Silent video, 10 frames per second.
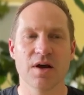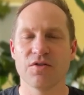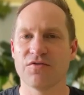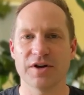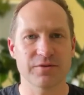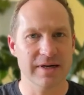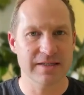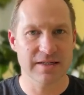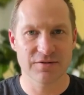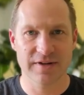
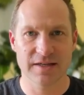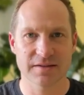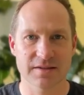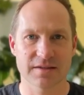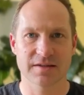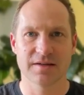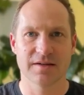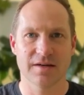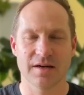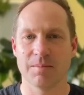Fundraising events,
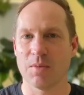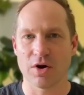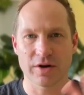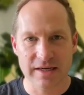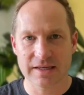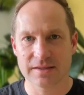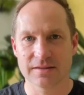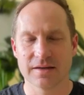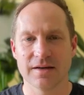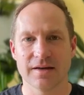
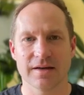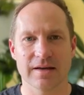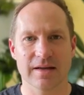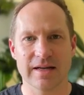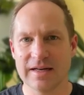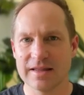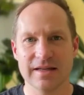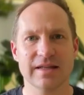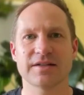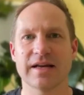marketing,
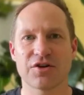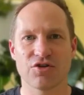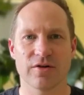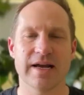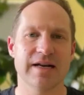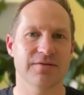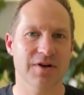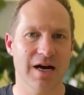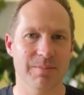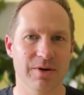anything that's like creative
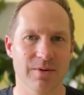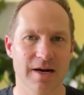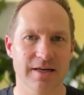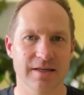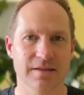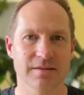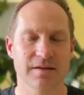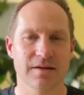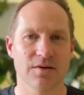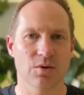copywriting
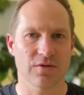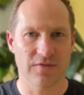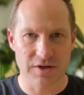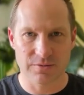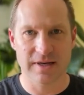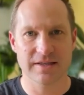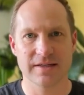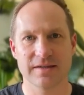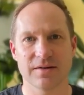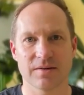or
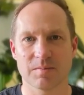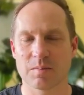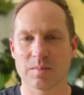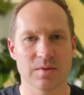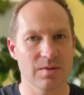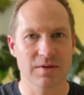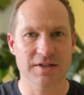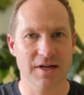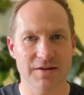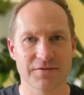fundraising
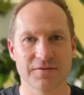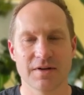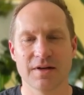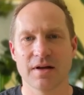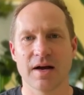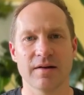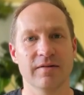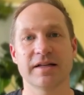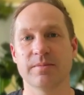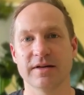stuff, I
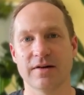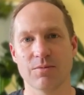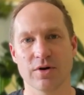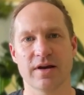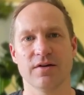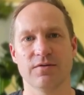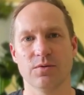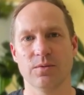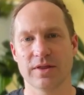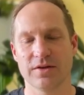like to be a lot more careful
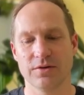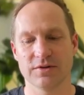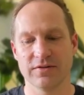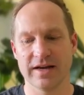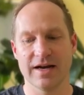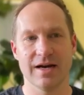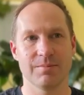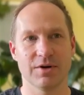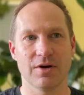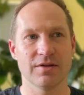with the use of AI.
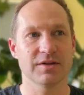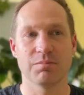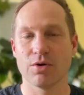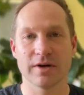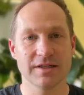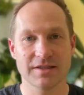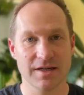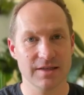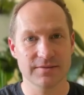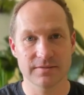But all this boring
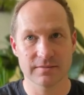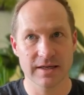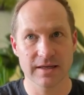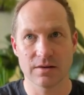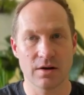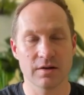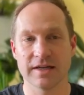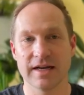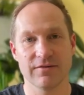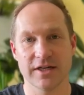stuff, like all
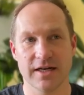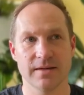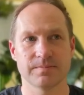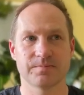day, every day.